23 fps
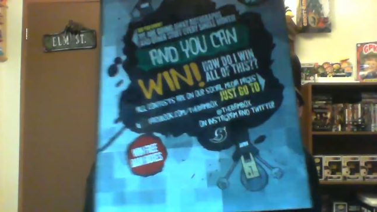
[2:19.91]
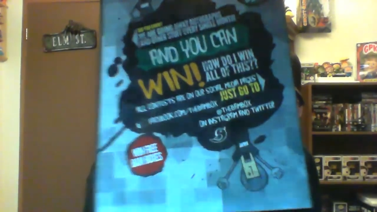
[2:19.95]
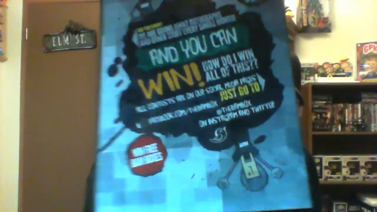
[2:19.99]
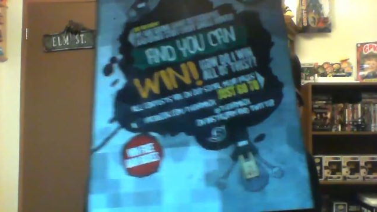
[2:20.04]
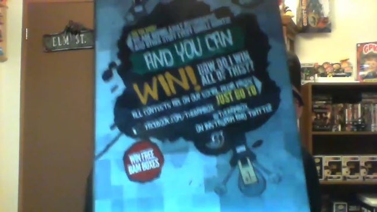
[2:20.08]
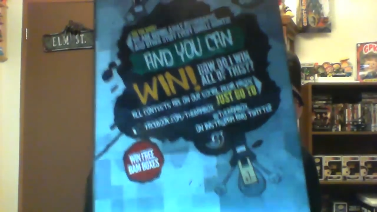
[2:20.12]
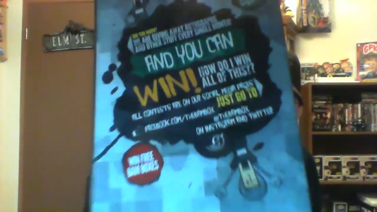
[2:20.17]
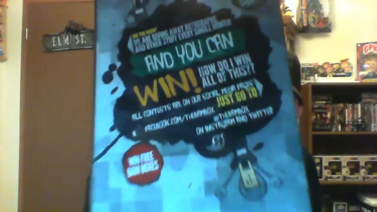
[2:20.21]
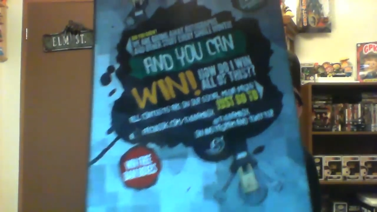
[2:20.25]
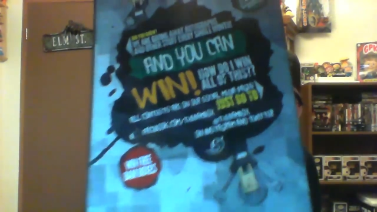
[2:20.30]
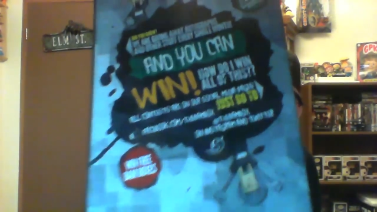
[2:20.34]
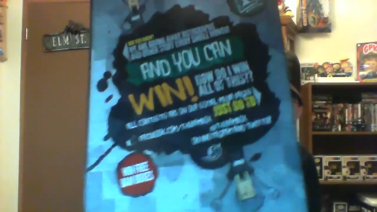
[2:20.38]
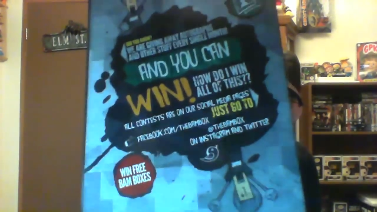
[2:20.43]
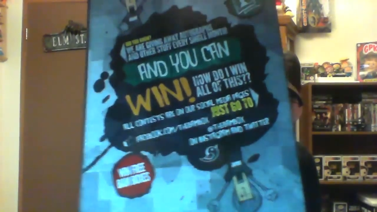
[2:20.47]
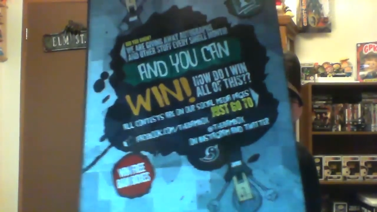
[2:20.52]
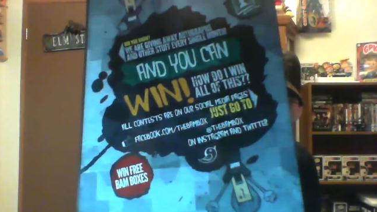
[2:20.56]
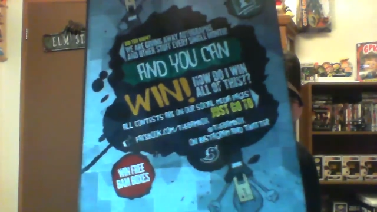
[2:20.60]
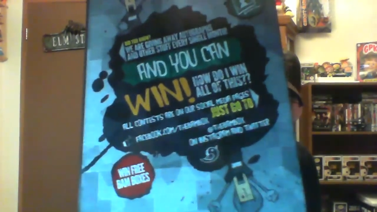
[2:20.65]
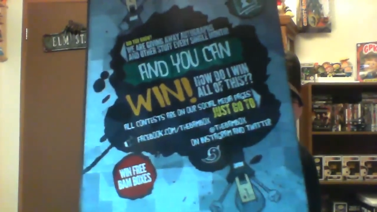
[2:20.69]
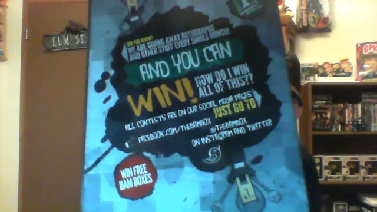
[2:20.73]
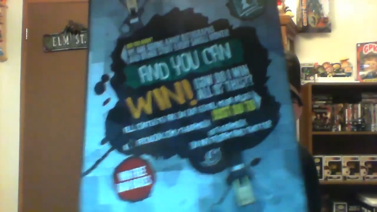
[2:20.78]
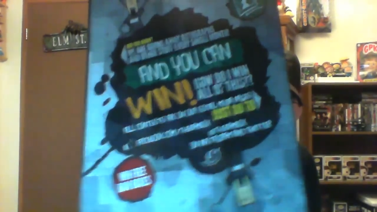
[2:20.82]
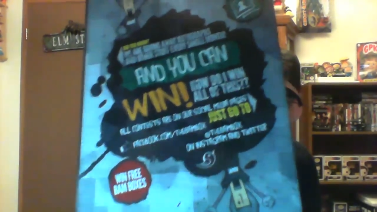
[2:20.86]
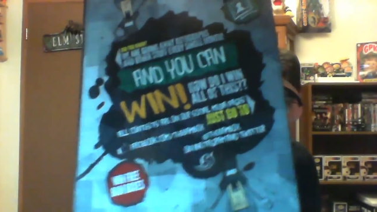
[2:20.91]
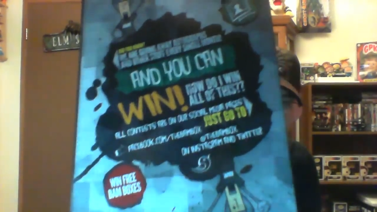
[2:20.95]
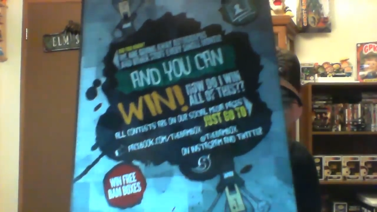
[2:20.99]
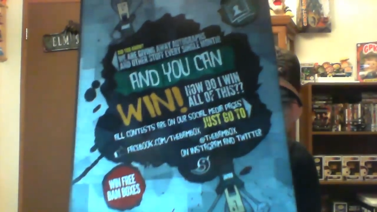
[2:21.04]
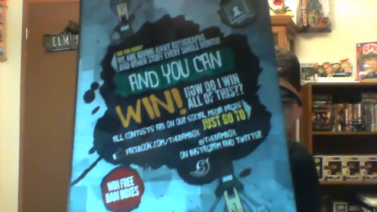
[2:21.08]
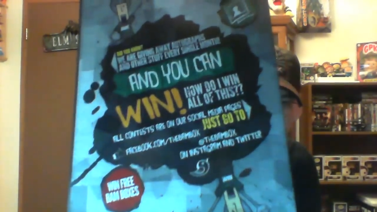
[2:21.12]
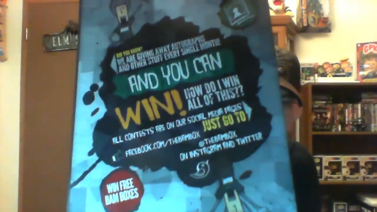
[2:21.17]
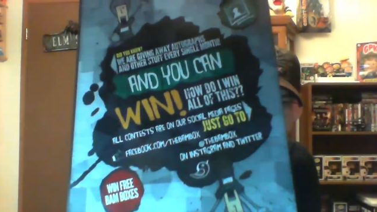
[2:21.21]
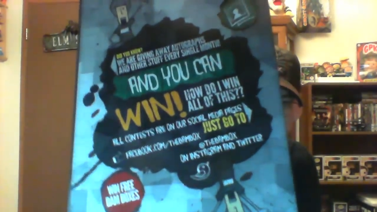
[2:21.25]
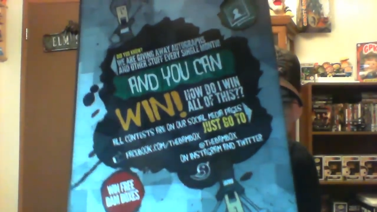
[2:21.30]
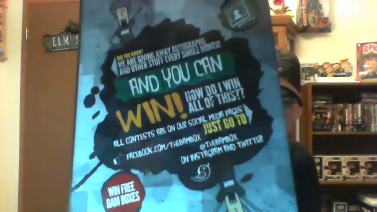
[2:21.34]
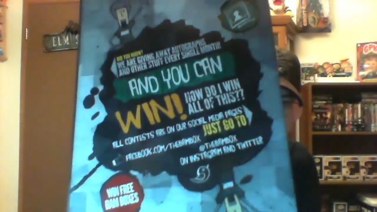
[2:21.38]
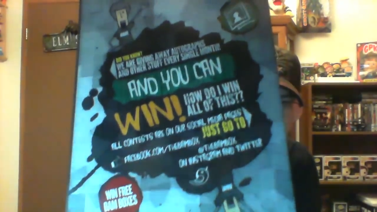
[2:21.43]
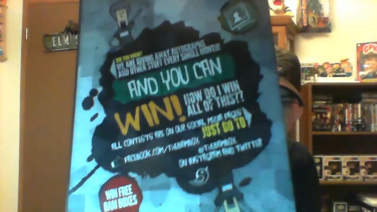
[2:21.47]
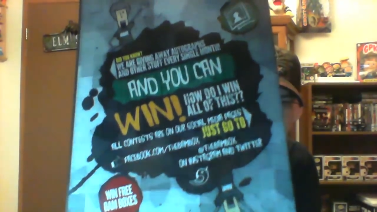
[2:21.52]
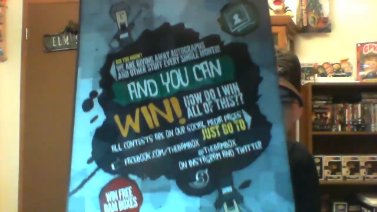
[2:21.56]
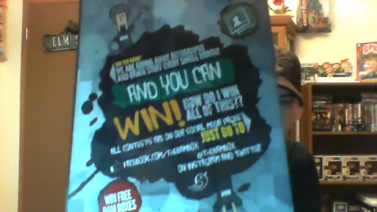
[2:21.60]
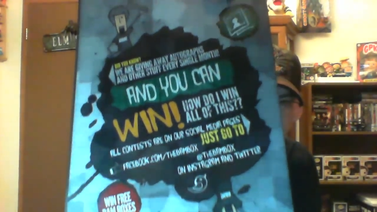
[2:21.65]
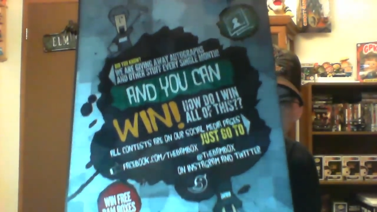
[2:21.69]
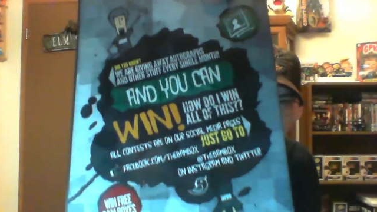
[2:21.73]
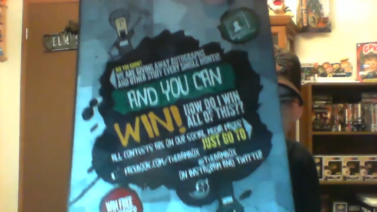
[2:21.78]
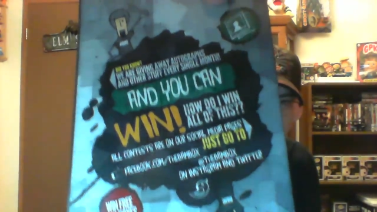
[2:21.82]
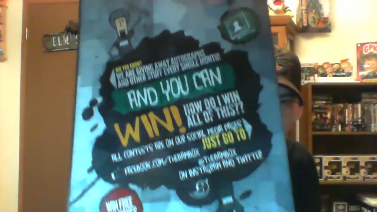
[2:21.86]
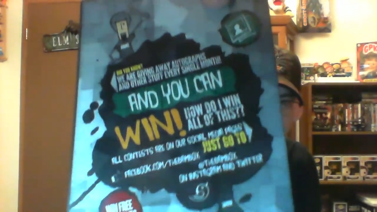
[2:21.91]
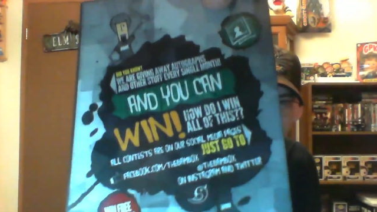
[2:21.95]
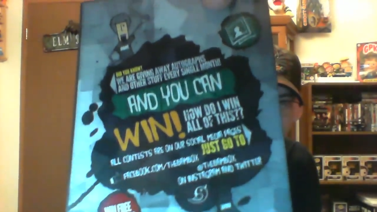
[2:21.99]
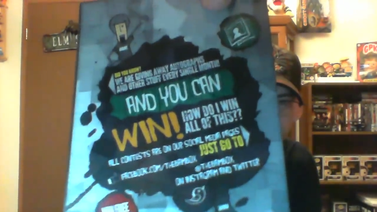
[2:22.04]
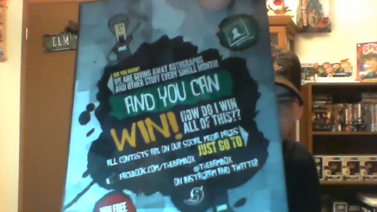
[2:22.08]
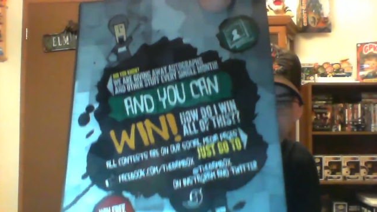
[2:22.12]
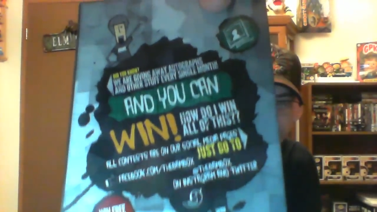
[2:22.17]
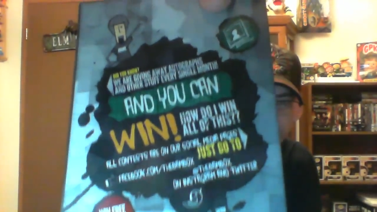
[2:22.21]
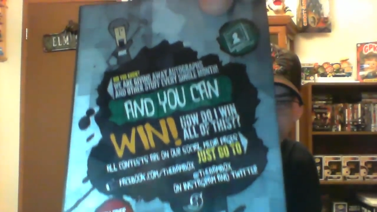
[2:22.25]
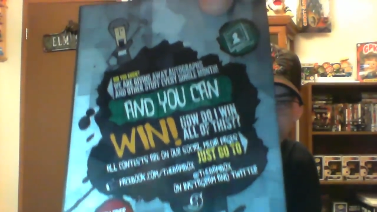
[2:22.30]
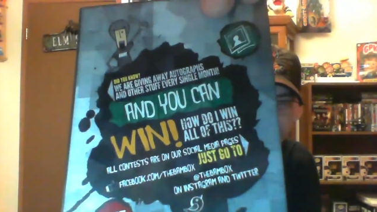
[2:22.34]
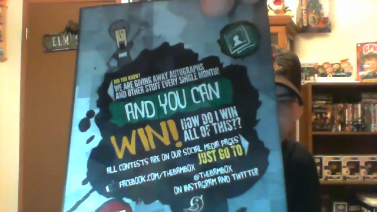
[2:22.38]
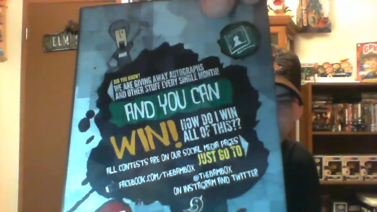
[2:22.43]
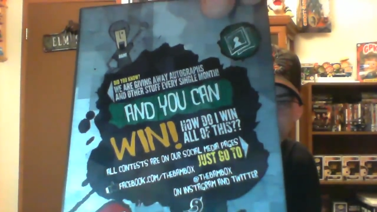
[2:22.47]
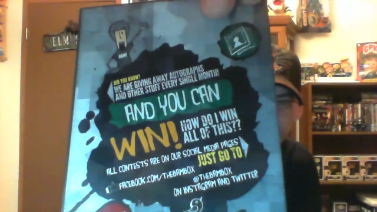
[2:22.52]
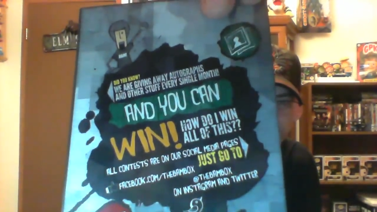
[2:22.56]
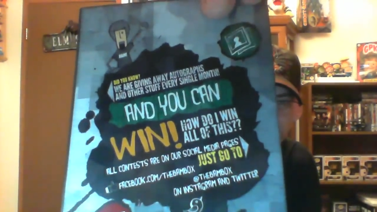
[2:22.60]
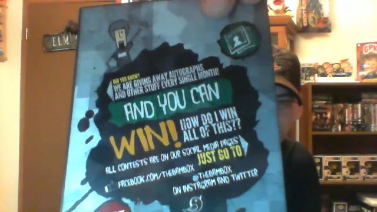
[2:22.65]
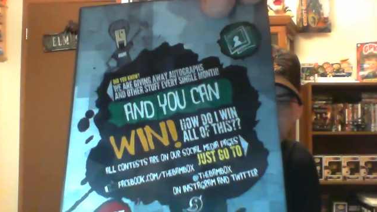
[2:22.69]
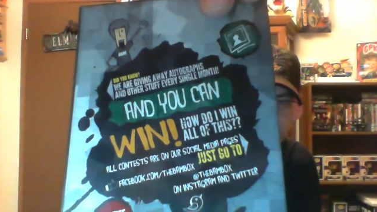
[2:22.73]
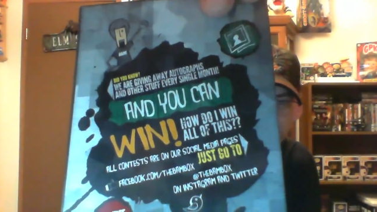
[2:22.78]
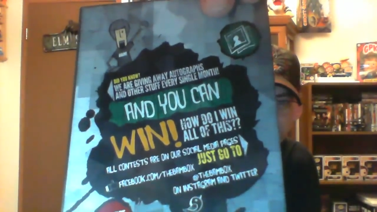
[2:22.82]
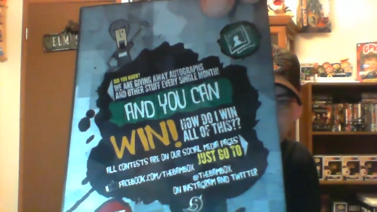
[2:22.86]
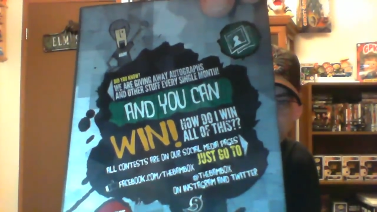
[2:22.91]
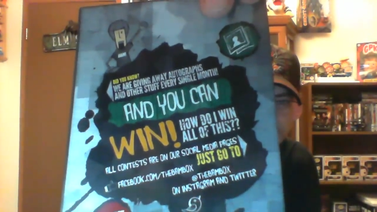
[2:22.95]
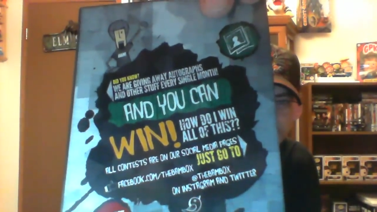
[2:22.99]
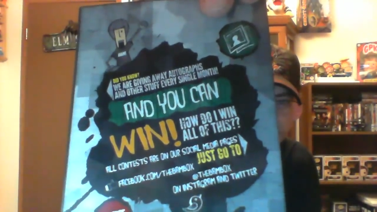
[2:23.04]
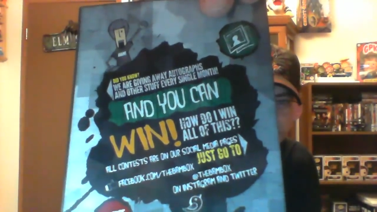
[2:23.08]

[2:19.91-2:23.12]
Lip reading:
No face is visible, so there are no lips to read.